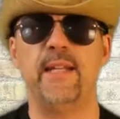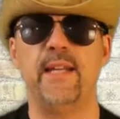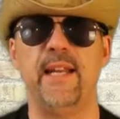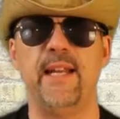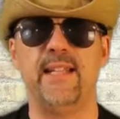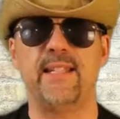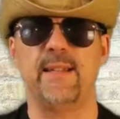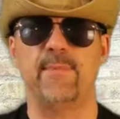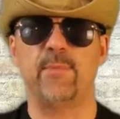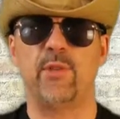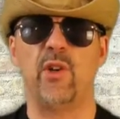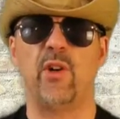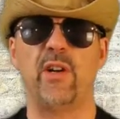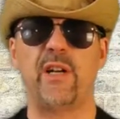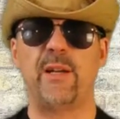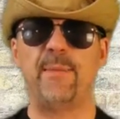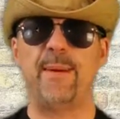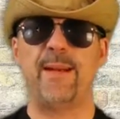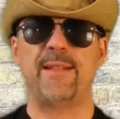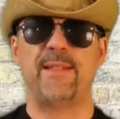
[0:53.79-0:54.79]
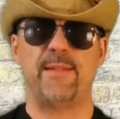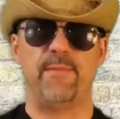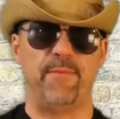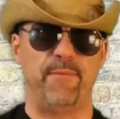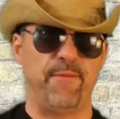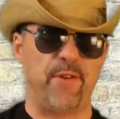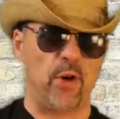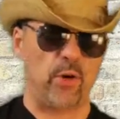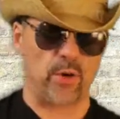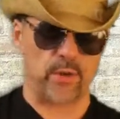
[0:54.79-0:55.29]
today because I'm talking about some
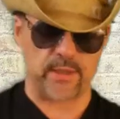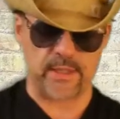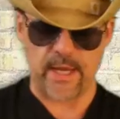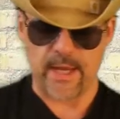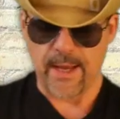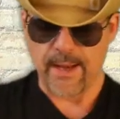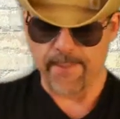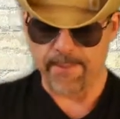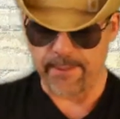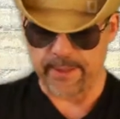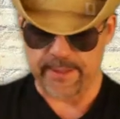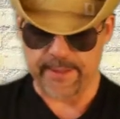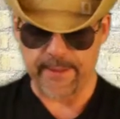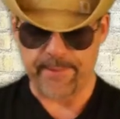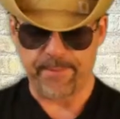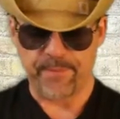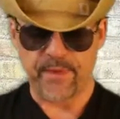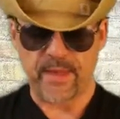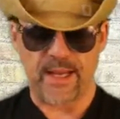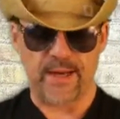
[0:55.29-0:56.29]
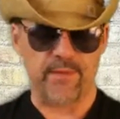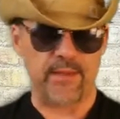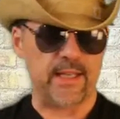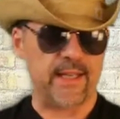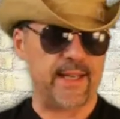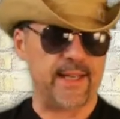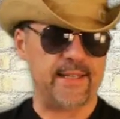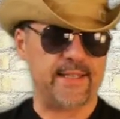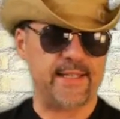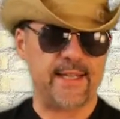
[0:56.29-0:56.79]
photos. But I
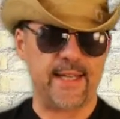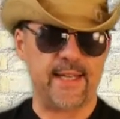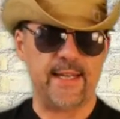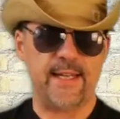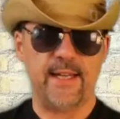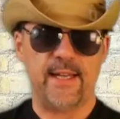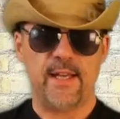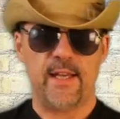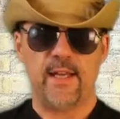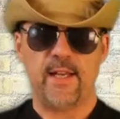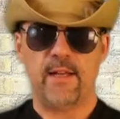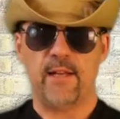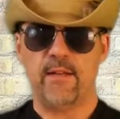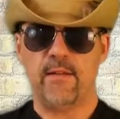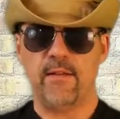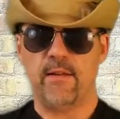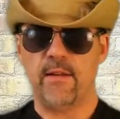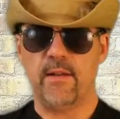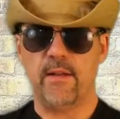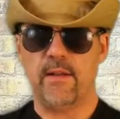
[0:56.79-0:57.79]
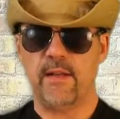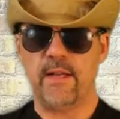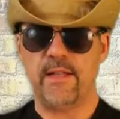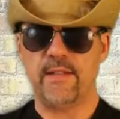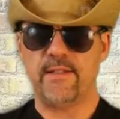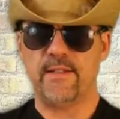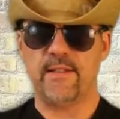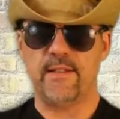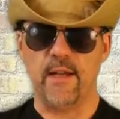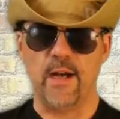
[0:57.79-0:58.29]
realized that
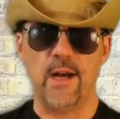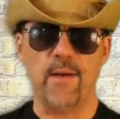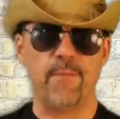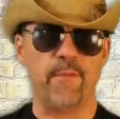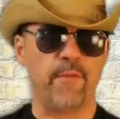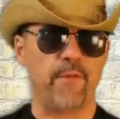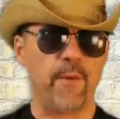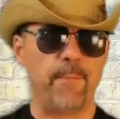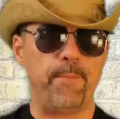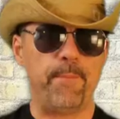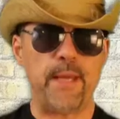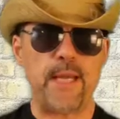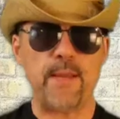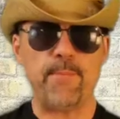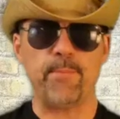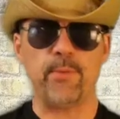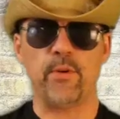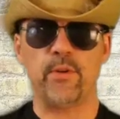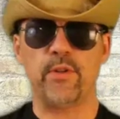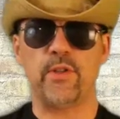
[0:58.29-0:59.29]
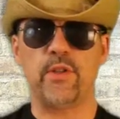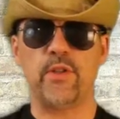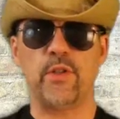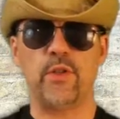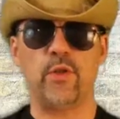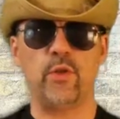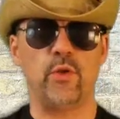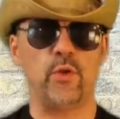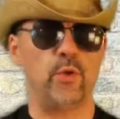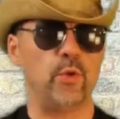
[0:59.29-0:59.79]
it's dumb for people
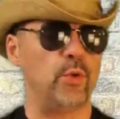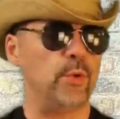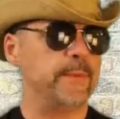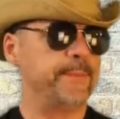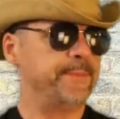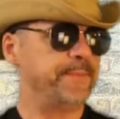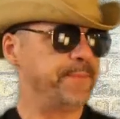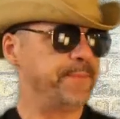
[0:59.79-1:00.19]
to